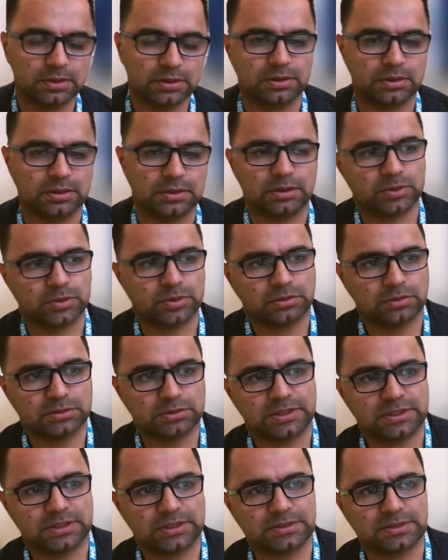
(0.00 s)

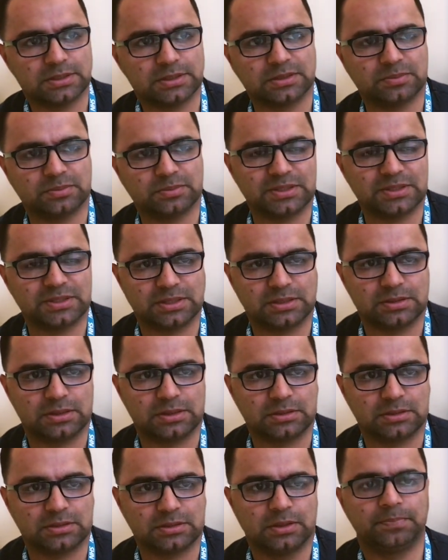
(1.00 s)
hematology consultant may say
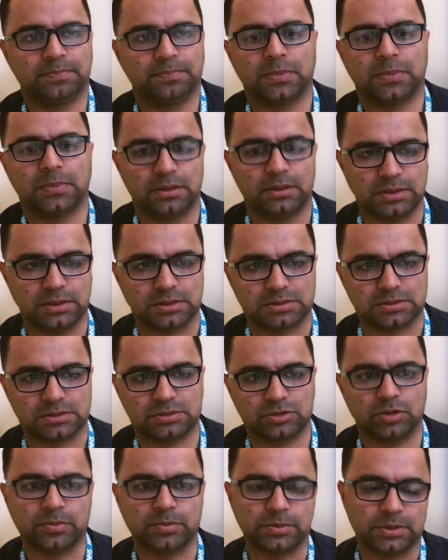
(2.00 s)
that, yes,
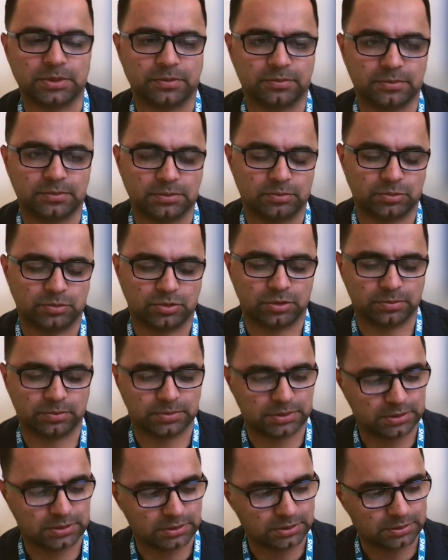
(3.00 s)
top
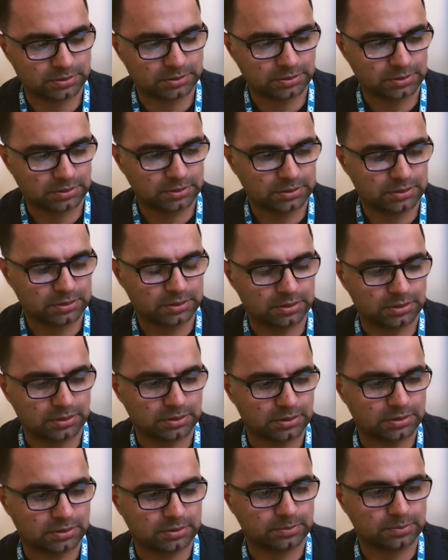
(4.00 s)
the
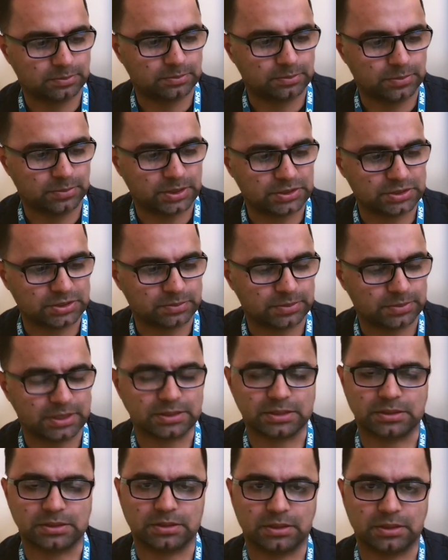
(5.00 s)
uh, patient
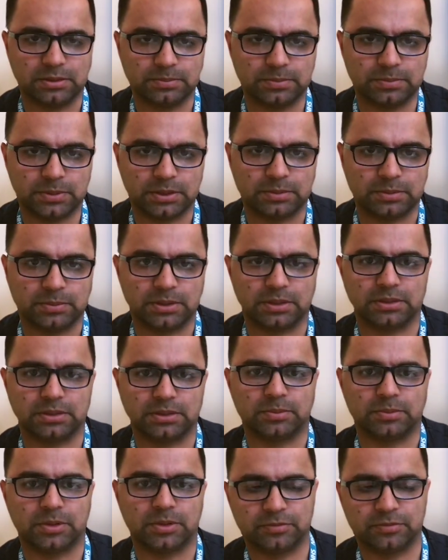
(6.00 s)
platelet up and make it
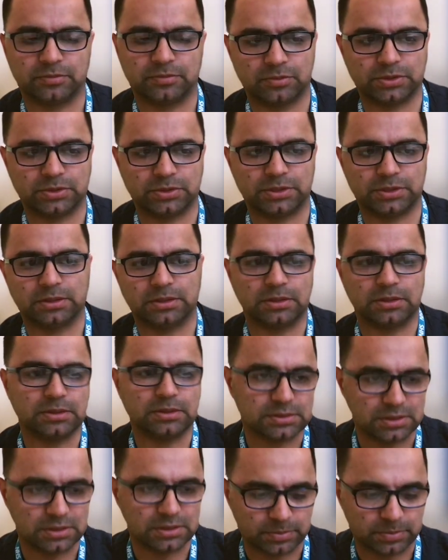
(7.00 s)
above 40 and then
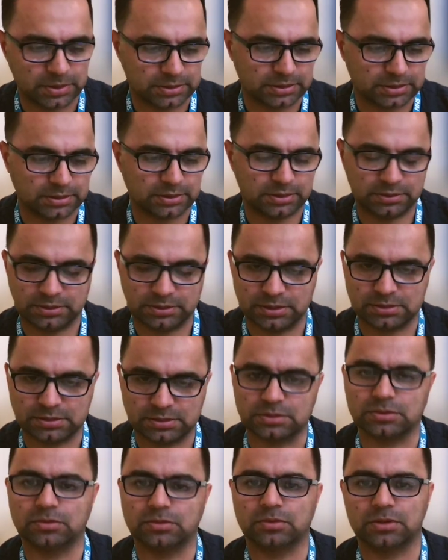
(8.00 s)
insert platelet line. This
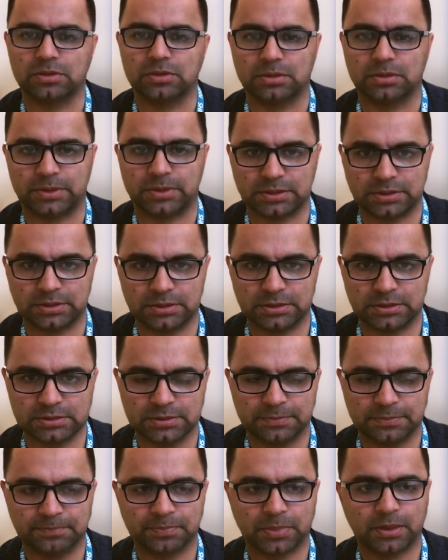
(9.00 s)
is local
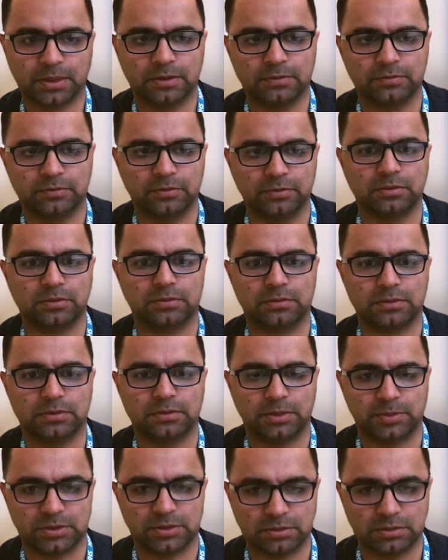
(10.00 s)
practice. For
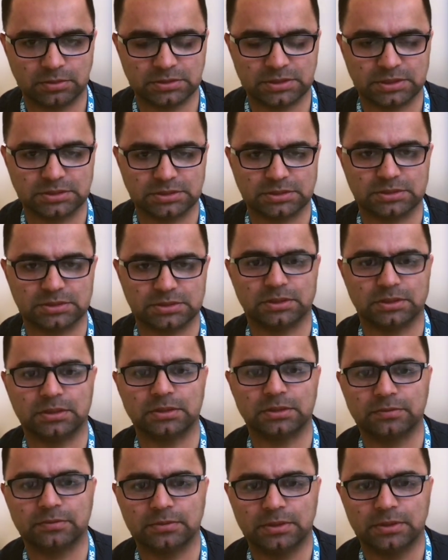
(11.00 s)
hematology registrar,